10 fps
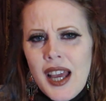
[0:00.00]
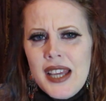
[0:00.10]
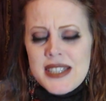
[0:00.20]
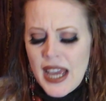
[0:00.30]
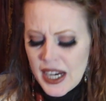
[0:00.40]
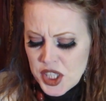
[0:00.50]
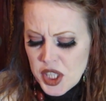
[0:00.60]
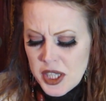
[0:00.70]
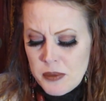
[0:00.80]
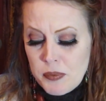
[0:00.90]
is
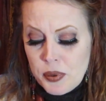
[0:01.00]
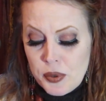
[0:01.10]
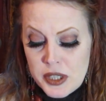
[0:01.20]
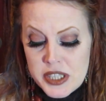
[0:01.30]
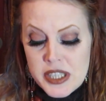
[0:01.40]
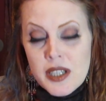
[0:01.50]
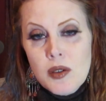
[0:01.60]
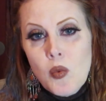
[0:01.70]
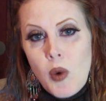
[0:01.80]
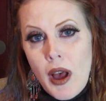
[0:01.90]
actually pretty
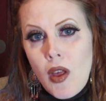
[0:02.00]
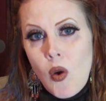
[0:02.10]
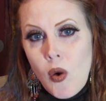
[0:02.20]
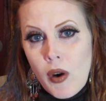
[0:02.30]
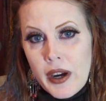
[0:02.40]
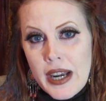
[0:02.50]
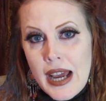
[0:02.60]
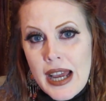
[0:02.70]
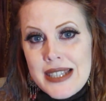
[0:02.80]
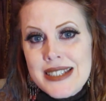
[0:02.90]
well
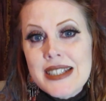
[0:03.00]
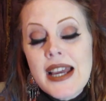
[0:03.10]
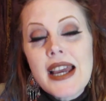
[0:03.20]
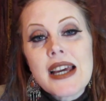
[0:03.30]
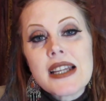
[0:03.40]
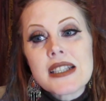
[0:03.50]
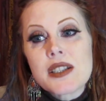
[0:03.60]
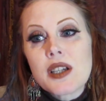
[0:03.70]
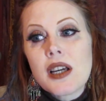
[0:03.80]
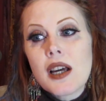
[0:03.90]
organized
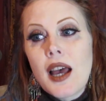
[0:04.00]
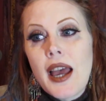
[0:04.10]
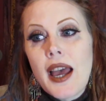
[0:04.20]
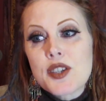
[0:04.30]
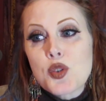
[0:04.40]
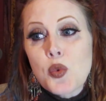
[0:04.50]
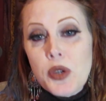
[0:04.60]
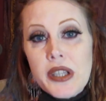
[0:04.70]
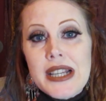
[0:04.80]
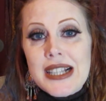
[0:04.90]
and has
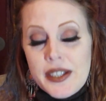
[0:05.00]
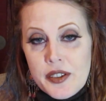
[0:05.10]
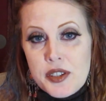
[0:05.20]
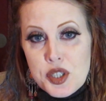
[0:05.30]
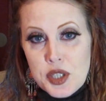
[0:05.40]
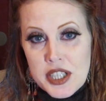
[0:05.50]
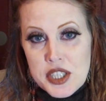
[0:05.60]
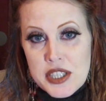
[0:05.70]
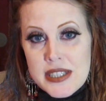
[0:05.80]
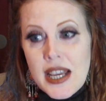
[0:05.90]
really clear
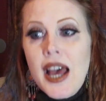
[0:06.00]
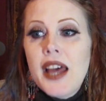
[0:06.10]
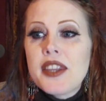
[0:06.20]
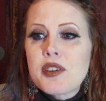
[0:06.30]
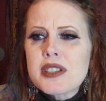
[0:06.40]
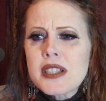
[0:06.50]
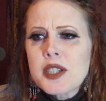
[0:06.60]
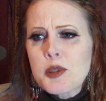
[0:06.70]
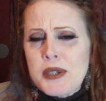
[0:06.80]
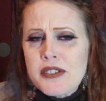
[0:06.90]
instructions. There is a
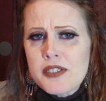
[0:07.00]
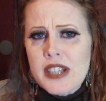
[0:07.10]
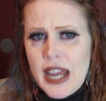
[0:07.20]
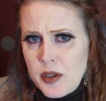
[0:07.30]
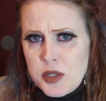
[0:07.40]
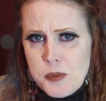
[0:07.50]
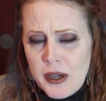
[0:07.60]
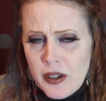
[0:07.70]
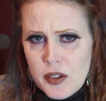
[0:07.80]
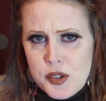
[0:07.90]
little bit of a language
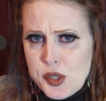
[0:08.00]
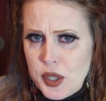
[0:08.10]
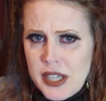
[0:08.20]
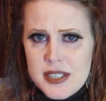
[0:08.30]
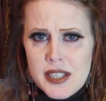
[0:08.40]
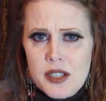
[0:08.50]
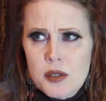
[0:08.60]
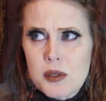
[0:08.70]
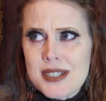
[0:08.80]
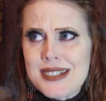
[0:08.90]
barrier. The translator
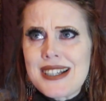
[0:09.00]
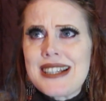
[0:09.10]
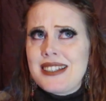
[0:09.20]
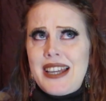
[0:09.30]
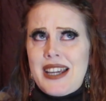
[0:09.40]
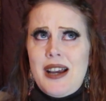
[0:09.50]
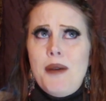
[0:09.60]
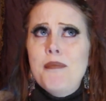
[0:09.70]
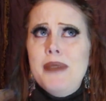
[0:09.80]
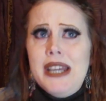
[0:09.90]
wasn't like
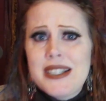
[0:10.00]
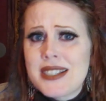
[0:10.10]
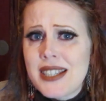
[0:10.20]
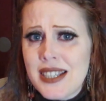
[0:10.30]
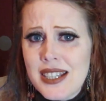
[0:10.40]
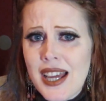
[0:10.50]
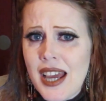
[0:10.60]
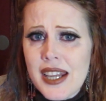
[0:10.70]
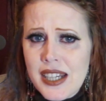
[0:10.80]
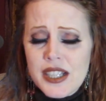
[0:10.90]
amazing
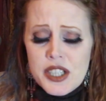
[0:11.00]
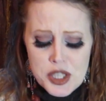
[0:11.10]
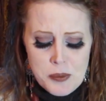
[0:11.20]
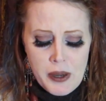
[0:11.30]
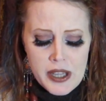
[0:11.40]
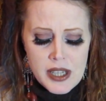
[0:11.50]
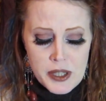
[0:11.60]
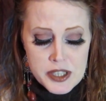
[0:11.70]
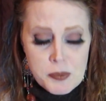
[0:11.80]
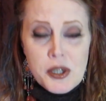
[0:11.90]
at English, but
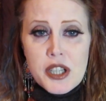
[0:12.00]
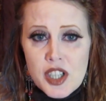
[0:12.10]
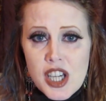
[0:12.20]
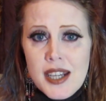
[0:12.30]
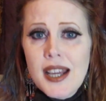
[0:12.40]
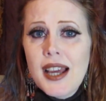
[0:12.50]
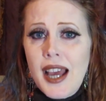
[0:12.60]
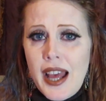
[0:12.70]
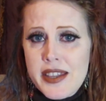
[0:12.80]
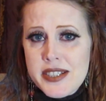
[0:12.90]
it's pretty good,
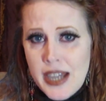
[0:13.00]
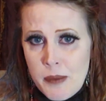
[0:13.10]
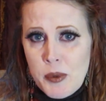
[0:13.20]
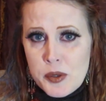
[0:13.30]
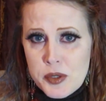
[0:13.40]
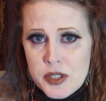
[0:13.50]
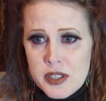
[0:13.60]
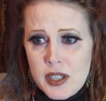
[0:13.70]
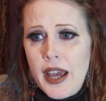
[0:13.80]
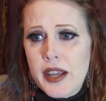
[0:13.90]
and the
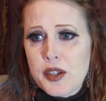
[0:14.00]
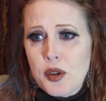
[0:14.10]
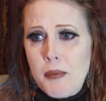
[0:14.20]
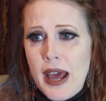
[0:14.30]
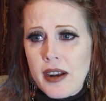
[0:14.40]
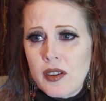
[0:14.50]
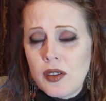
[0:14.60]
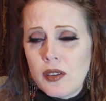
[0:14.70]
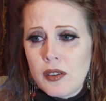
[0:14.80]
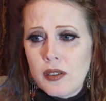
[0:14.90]
typos and
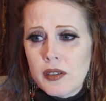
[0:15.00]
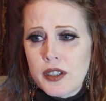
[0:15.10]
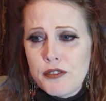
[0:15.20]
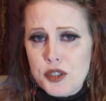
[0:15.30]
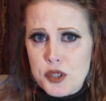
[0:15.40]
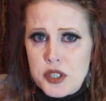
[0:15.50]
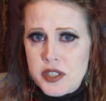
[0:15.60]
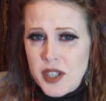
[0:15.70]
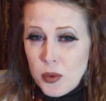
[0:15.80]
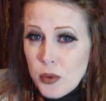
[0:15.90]
grammatical
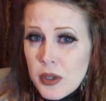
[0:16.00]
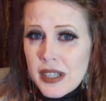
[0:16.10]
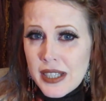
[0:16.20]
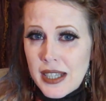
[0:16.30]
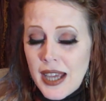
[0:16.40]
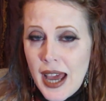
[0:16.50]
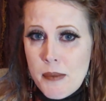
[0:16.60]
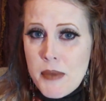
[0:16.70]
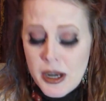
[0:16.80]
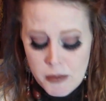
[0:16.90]
confusions are really at a
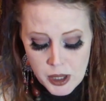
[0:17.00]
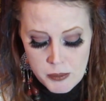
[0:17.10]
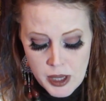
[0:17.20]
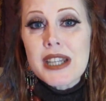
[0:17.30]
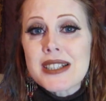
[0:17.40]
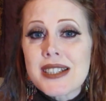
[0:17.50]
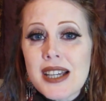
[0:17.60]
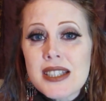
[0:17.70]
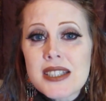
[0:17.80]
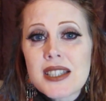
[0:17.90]
minimum. It
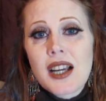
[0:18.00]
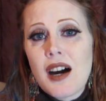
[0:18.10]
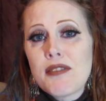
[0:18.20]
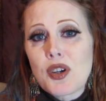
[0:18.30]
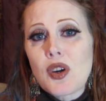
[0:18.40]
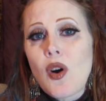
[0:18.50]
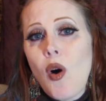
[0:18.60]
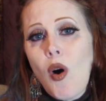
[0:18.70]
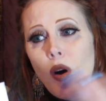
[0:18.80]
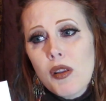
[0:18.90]
does cover
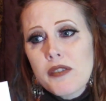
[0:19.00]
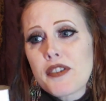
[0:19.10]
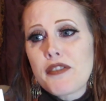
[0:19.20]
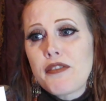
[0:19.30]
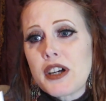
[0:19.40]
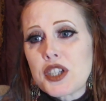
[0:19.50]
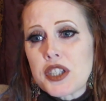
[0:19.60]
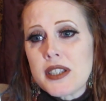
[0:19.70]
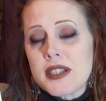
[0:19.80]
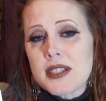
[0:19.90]
all of the
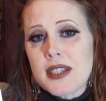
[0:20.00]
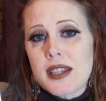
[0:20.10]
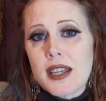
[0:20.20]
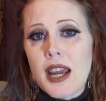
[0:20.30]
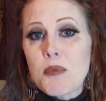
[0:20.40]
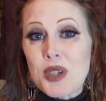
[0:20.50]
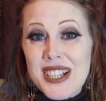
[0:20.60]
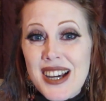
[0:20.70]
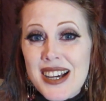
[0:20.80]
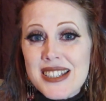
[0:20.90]
functions that the camera
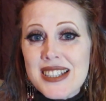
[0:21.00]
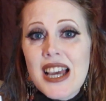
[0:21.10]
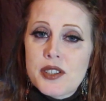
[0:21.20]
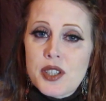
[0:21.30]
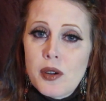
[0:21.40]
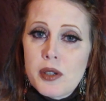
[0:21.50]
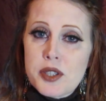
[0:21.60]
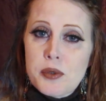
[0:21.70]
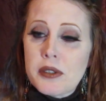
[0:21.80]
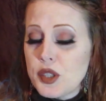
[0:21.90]
does, so
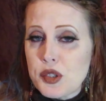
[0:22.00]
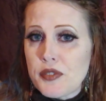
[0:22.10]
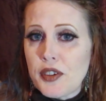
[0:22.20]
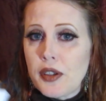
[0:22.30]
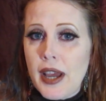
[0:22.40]
it's really useful,